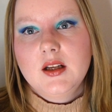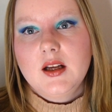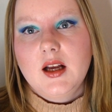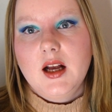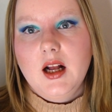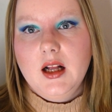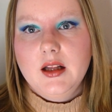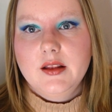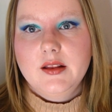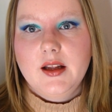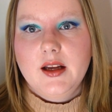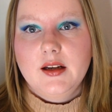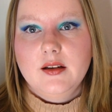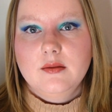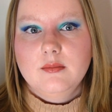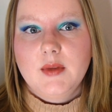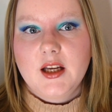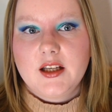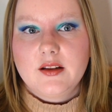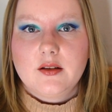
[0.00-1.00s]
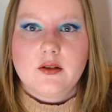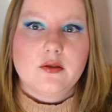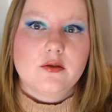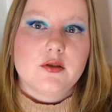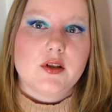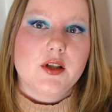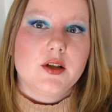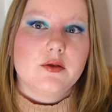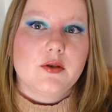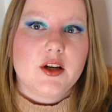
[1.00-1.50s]
and then make the
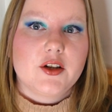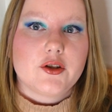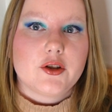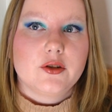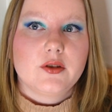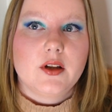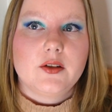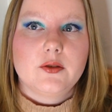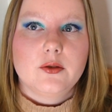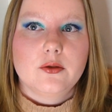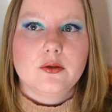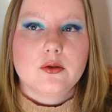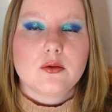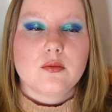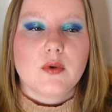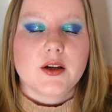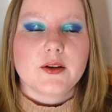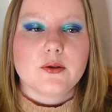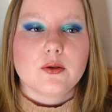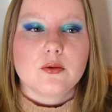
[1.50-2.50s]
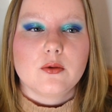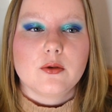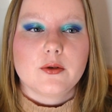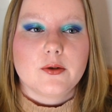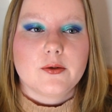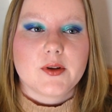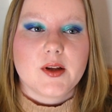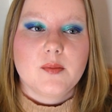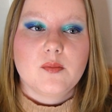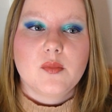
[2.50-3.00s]
consideration that do you want to
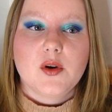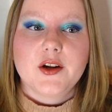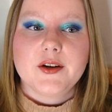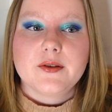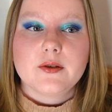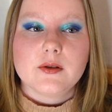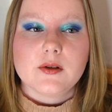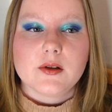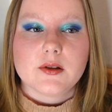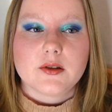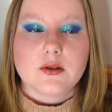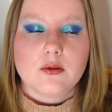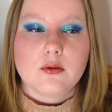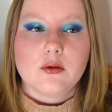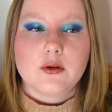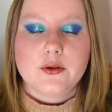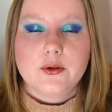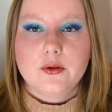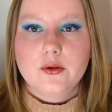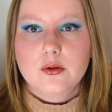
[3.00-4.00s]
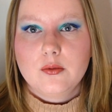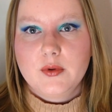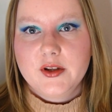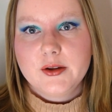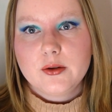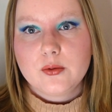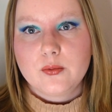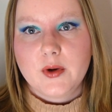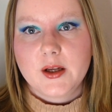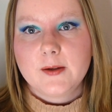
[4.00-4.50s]
order them bundled or do you
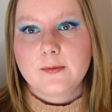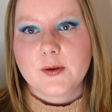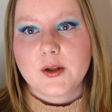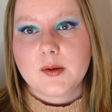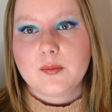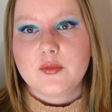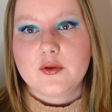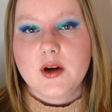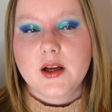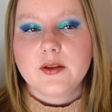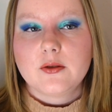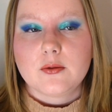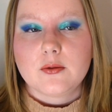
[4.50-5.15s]
want to wait for the brand